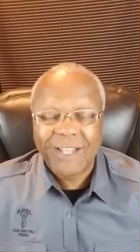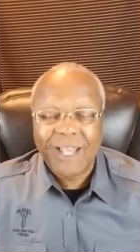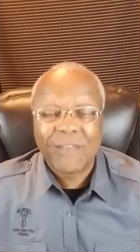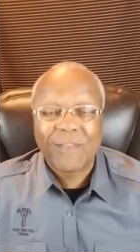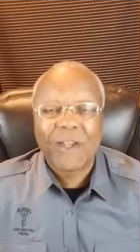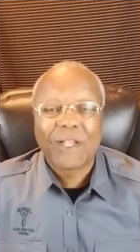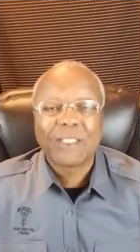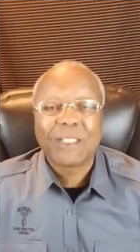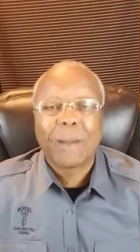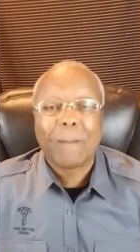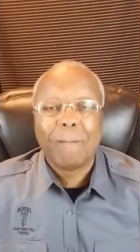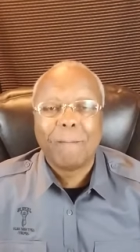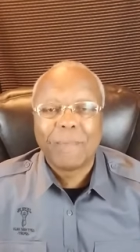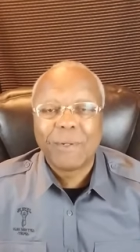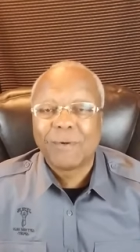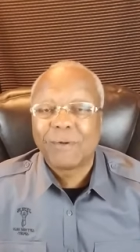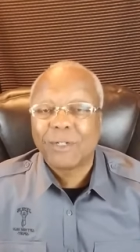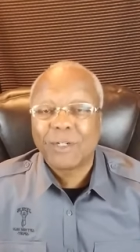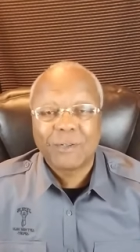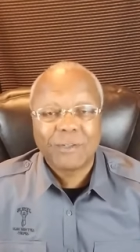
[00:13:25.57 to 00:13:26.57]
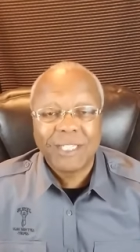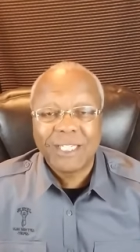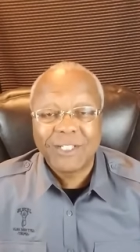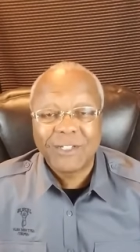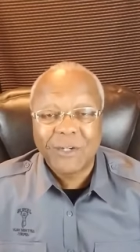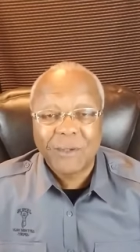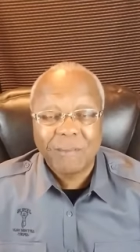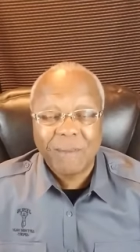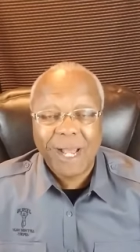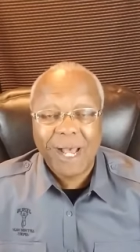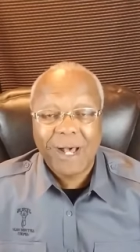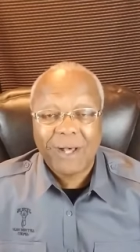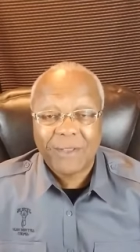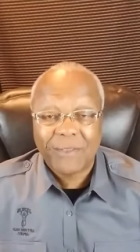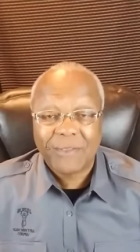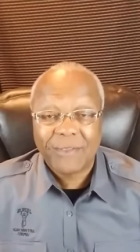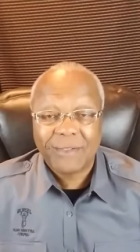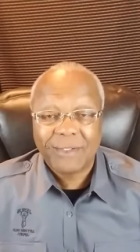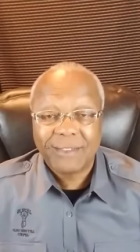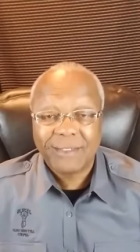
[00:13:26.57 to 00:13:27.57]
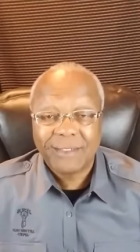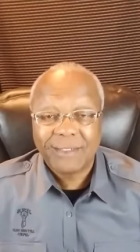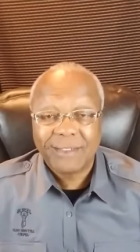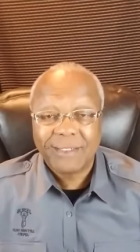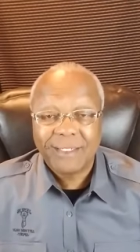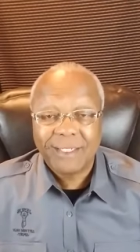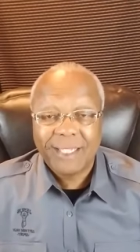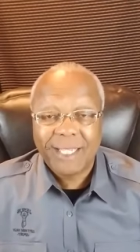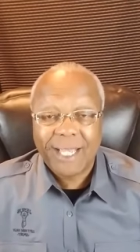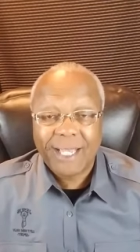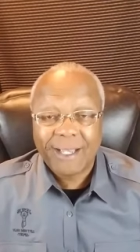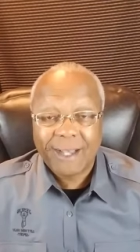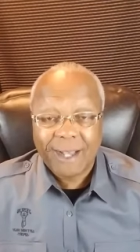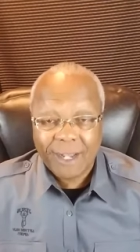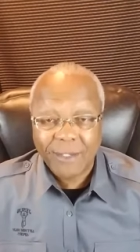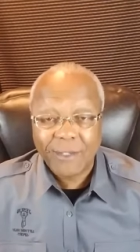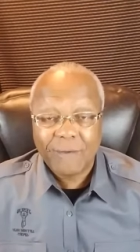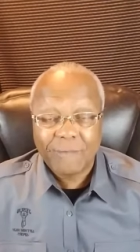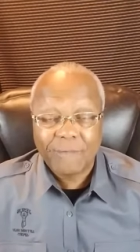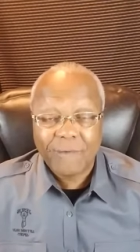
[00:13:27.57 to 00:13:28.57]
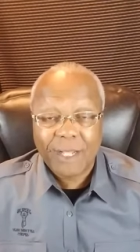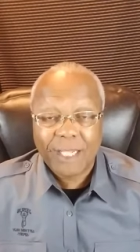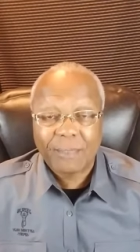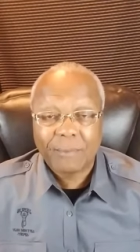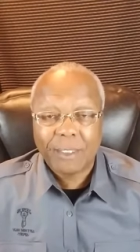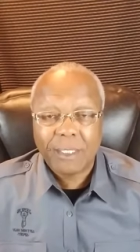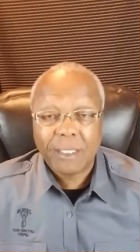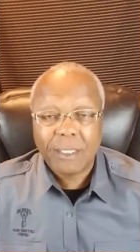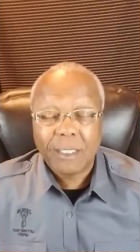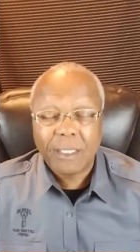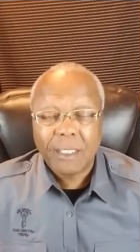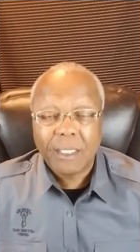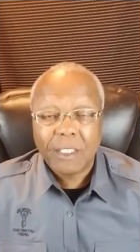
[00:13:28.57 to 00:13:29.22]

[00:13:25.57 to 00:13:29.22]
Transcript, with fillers: There's a miracle in your mouth. Are you following?